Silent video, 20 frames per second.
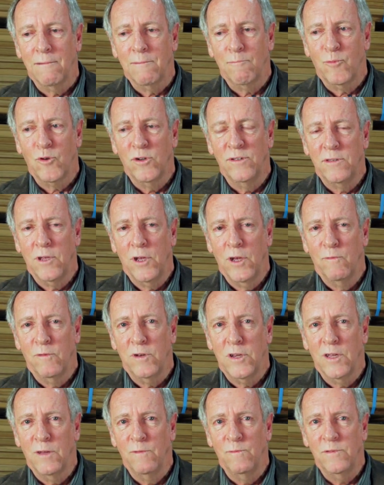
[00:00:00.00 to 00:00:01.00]

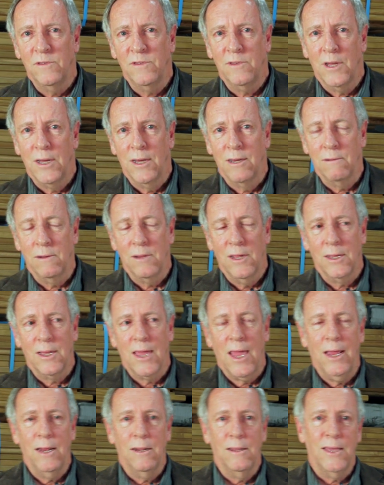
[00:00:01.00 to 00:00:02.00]
preservatives,
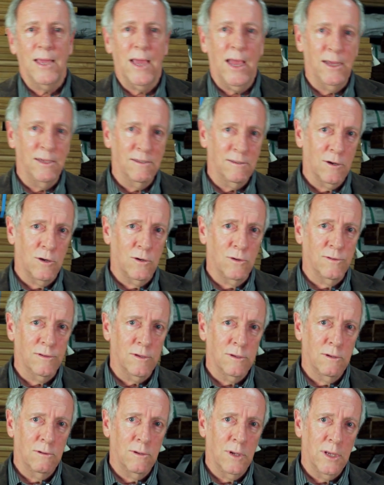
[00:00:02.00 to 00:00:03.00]
again the
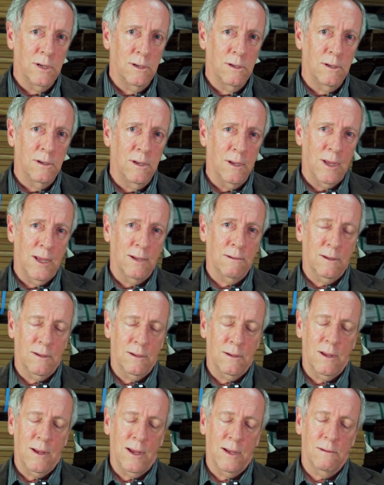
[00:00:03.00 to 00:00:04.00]
azoles and
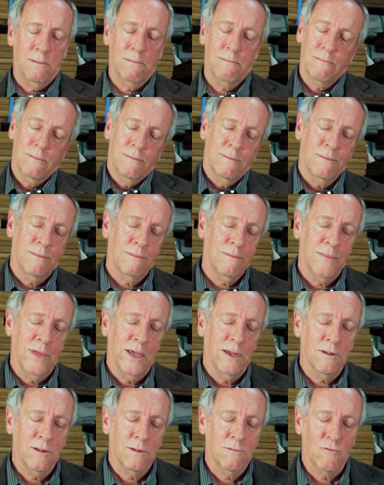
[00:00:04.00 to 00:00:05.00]

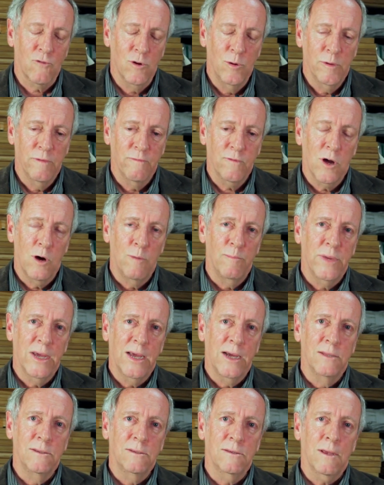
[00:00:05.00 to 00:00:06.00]
that group of
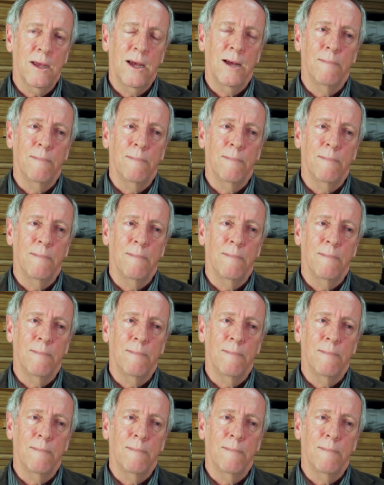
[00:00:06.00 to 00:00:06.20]
compounds.